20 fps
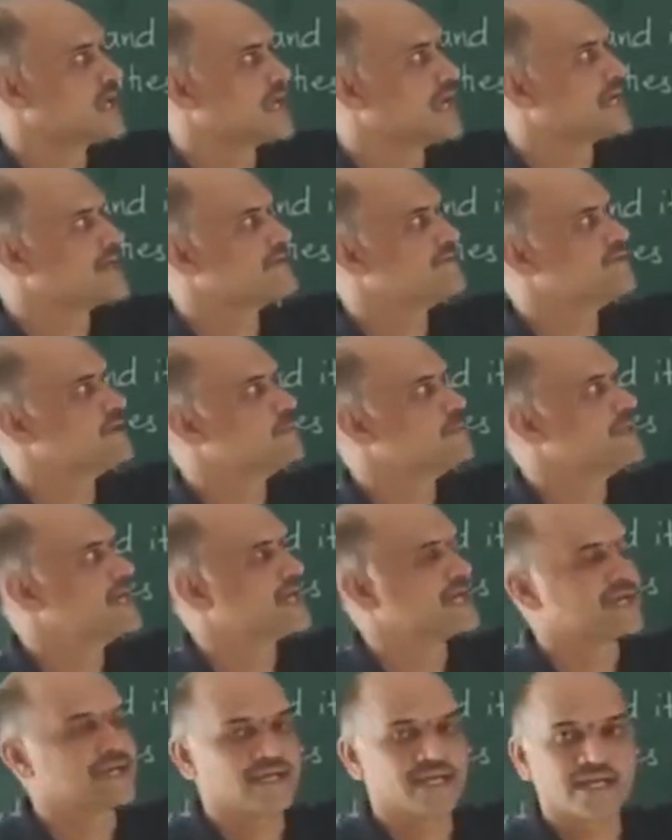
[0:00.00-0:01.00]
and will be
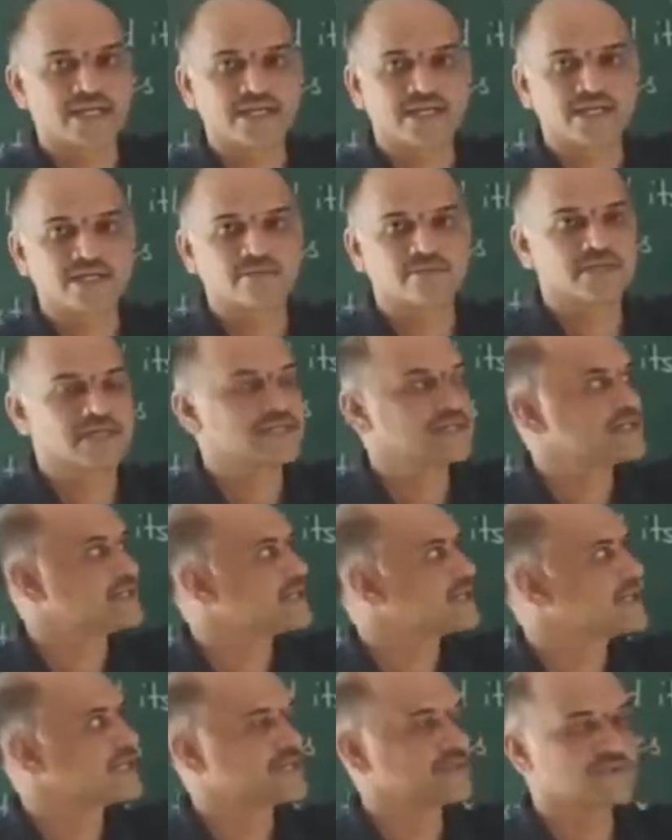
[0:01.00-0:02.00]
attracted by the
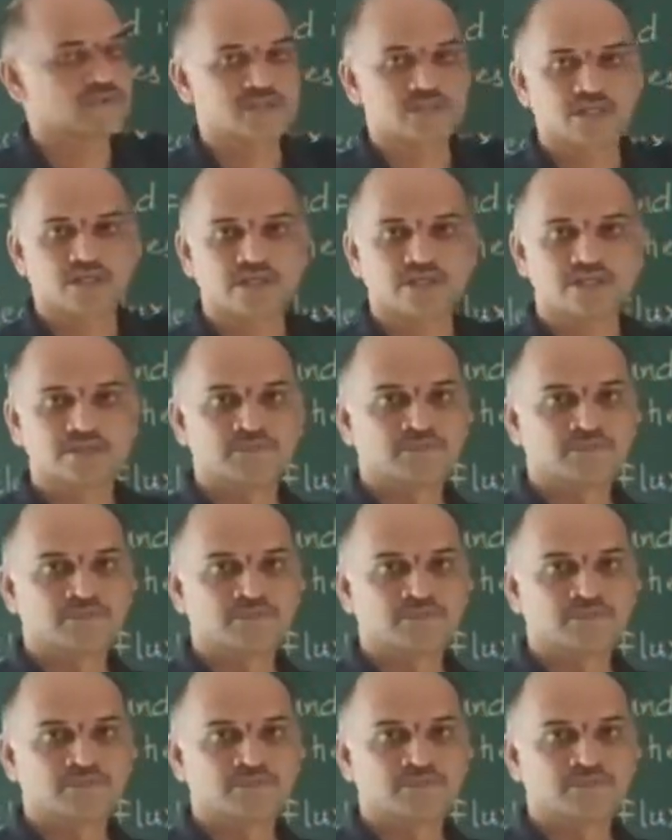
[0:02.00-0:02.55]
negative charge.